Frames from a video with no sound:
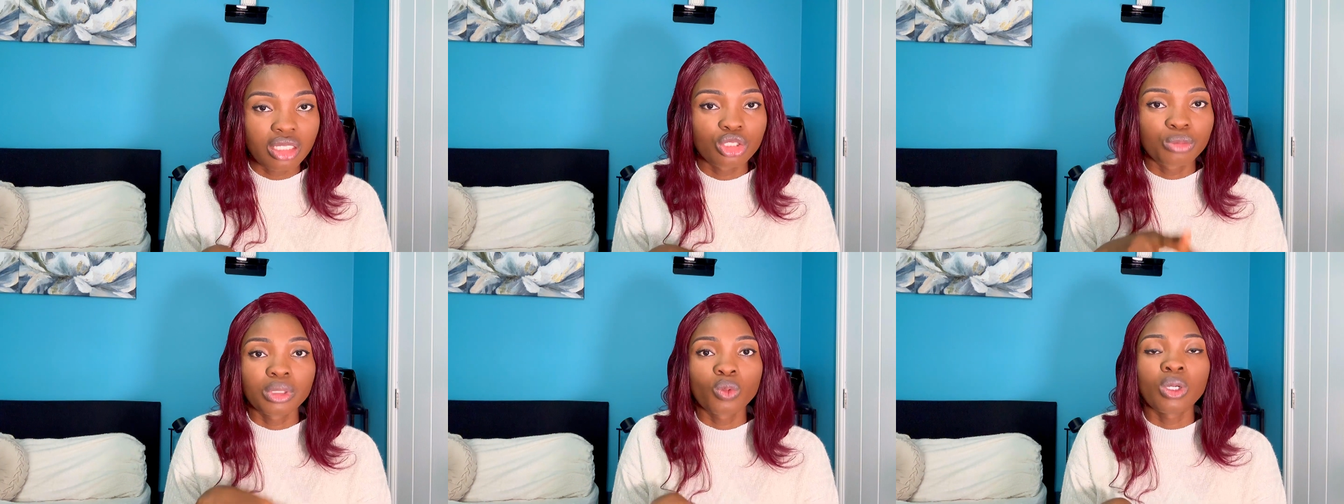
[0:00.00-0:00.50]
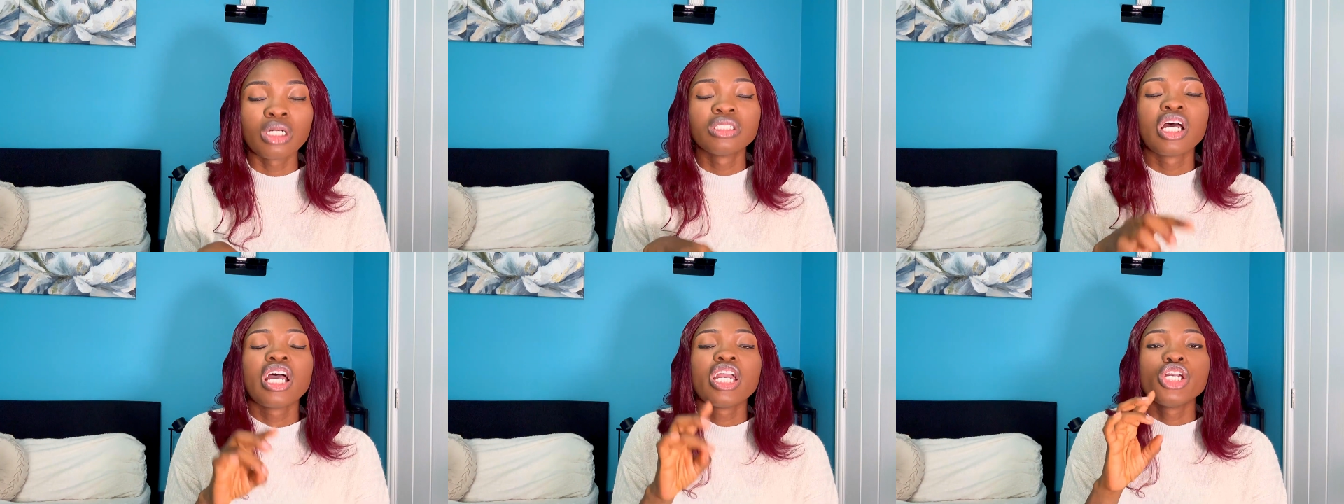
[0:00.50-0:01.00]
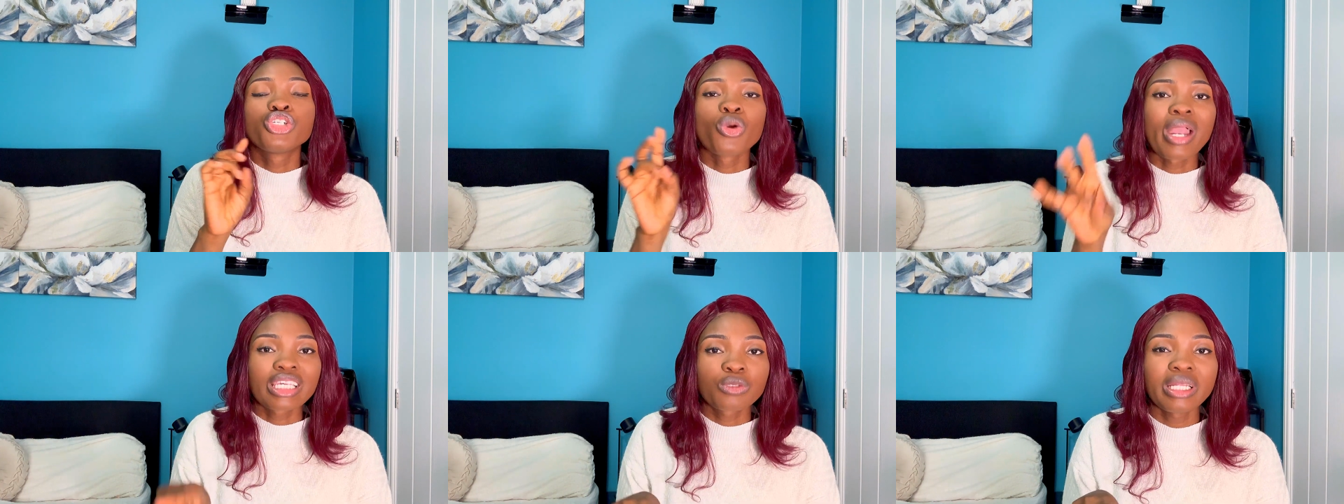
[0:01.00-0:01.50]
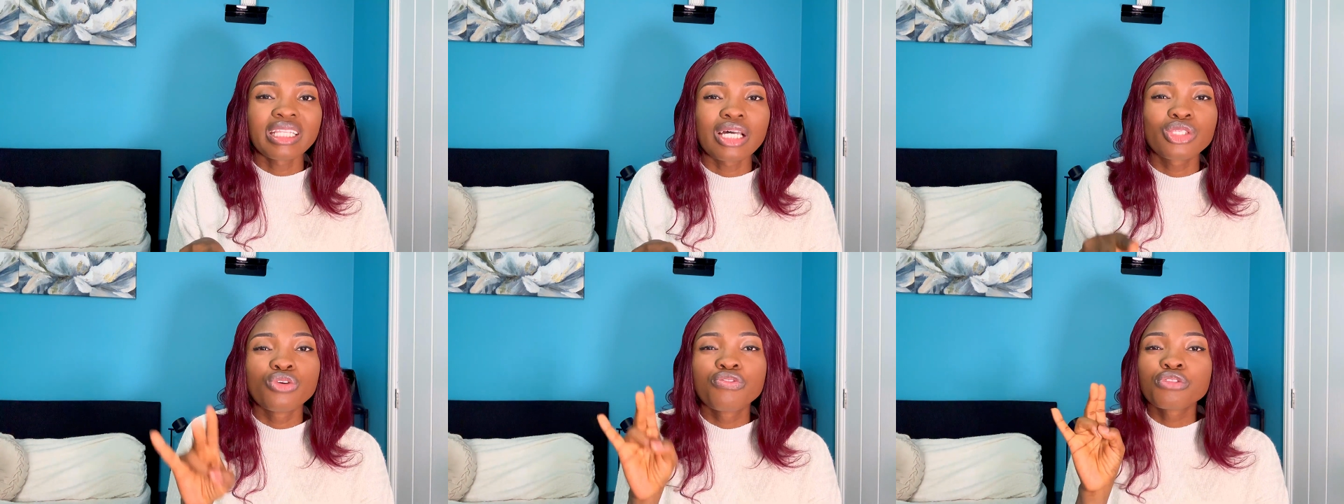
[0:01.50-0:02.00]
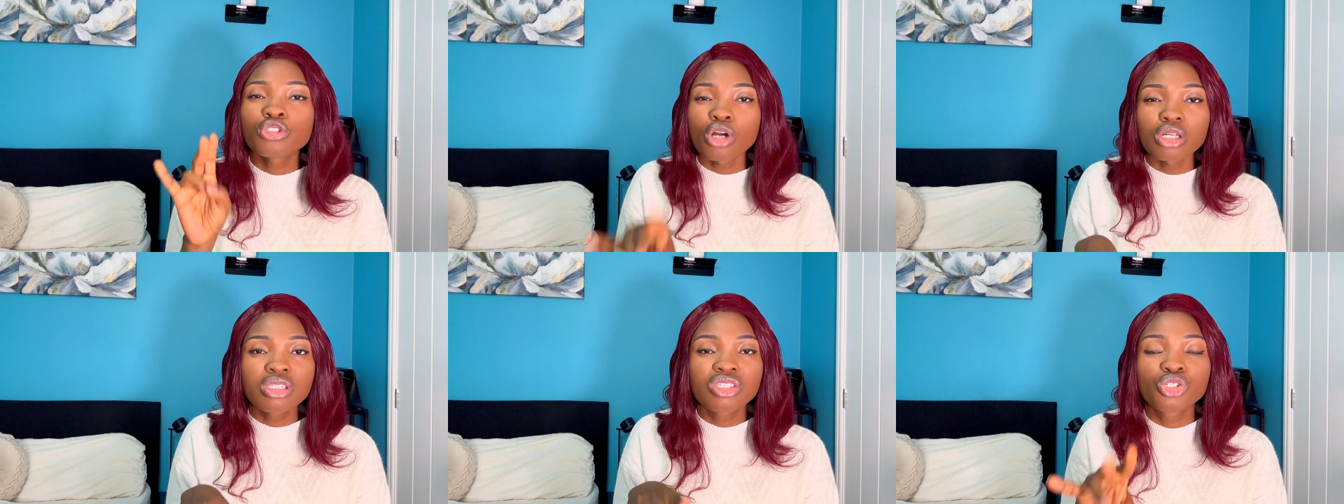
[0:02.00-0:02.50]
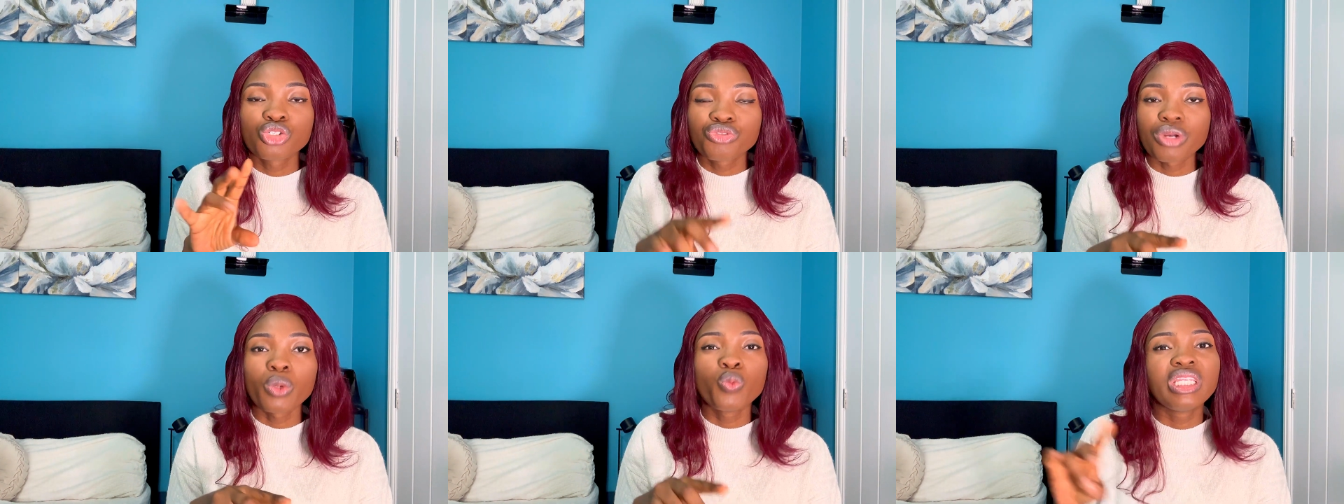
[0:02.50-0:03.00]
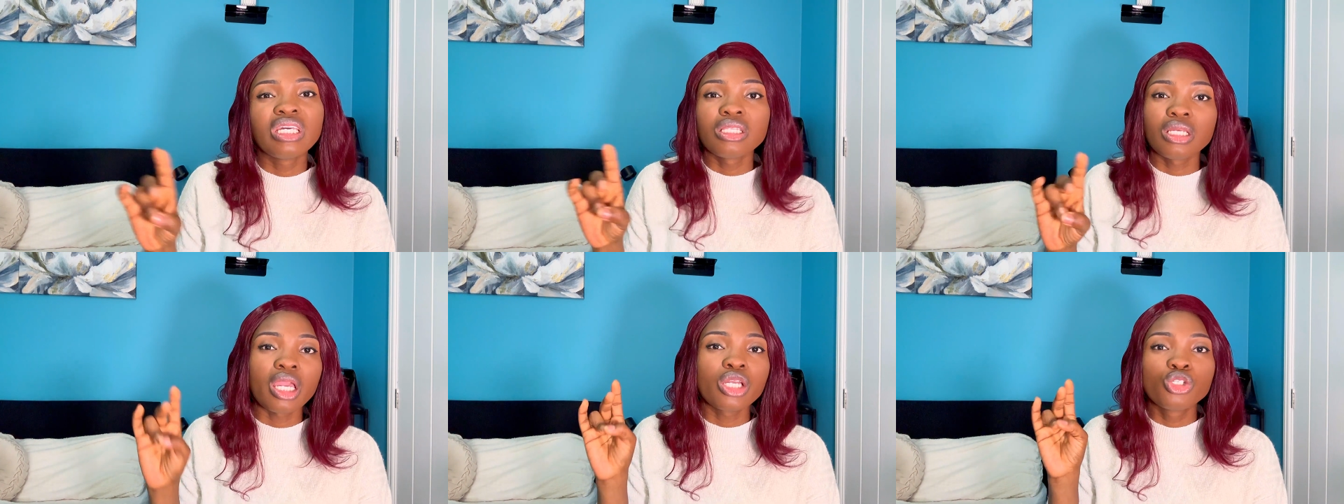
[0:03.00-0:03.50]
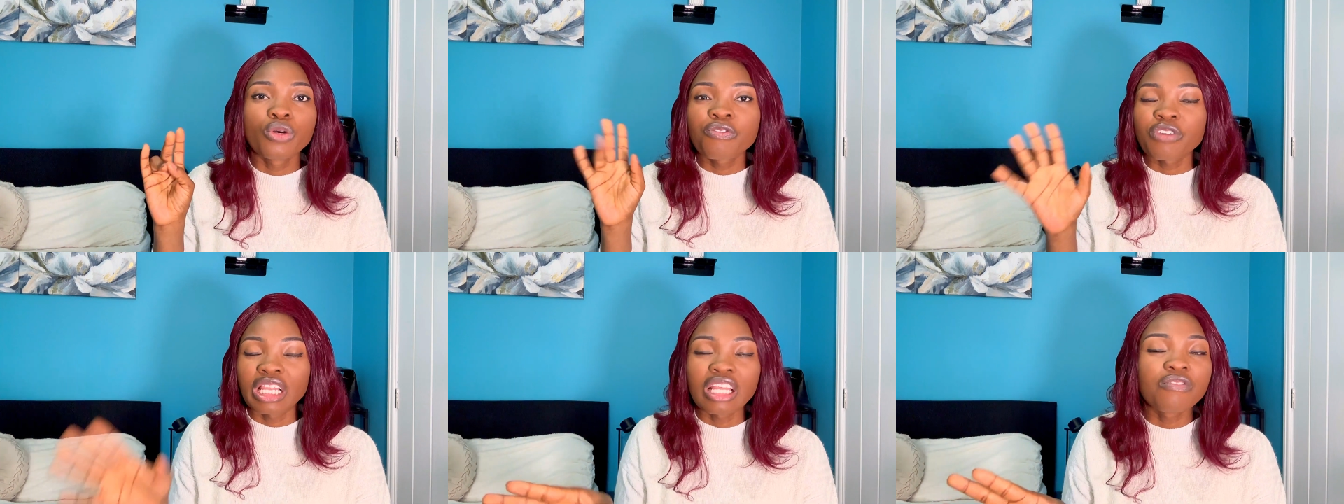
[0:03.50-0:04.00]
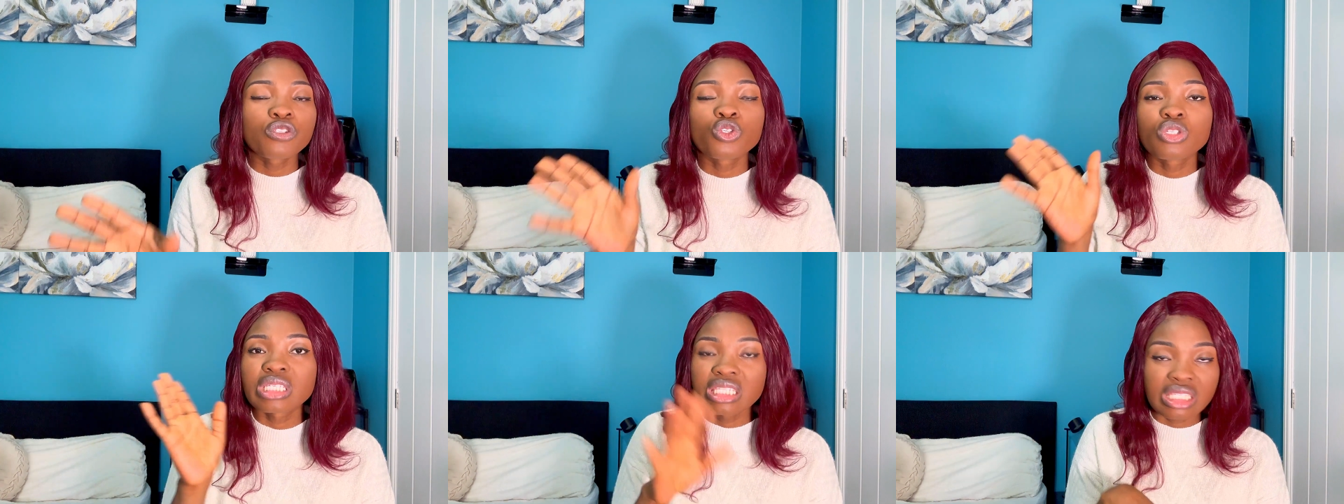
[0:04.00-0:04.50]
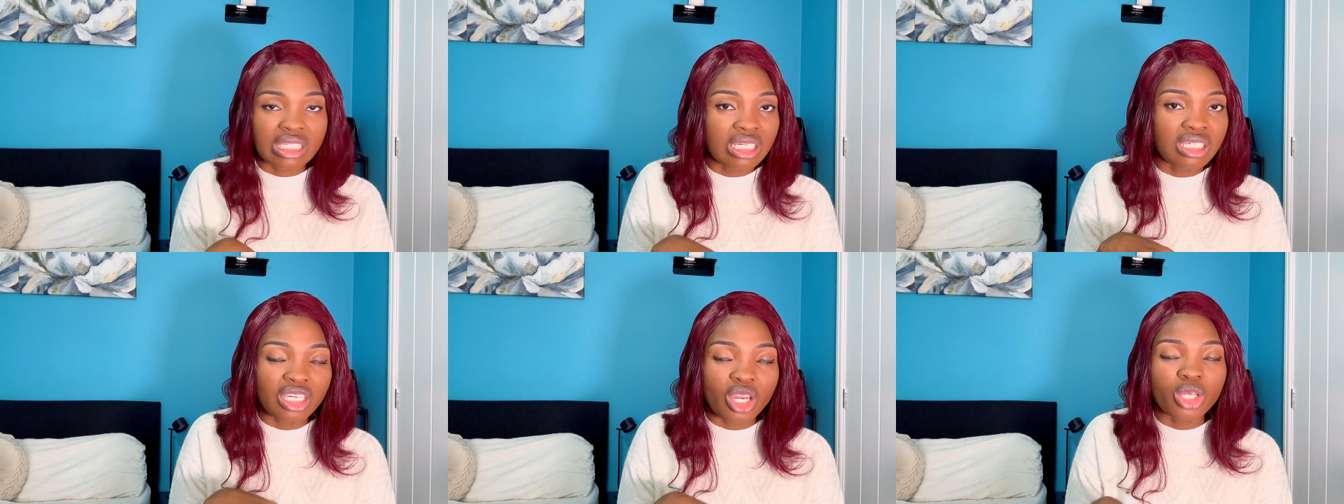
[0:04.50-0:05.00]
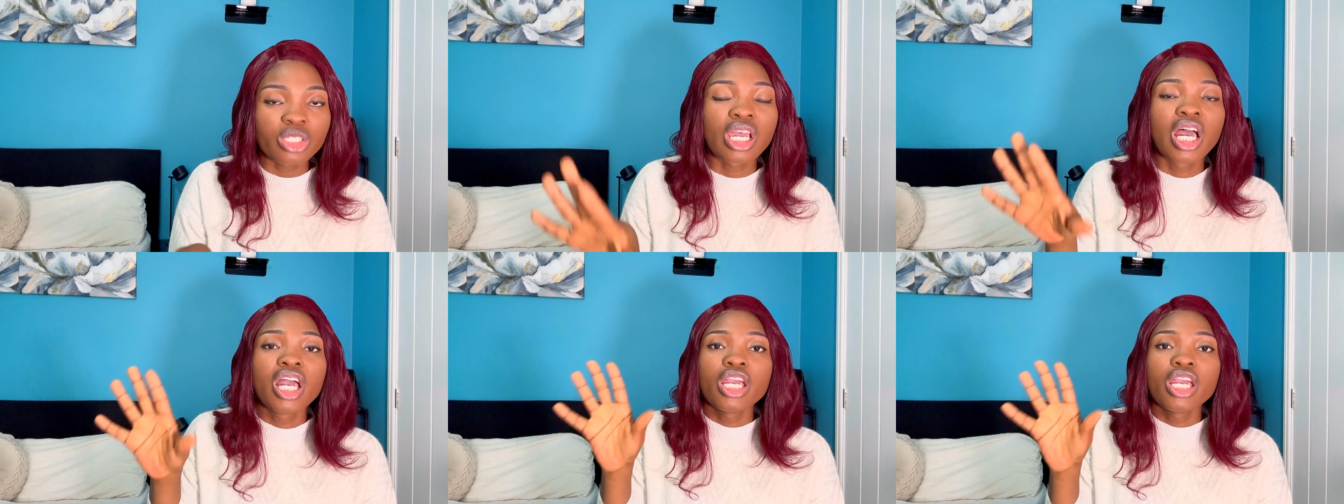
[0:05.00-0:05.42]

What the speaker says: number one. It should explain that you've taught children within the age of 11 to 16 years.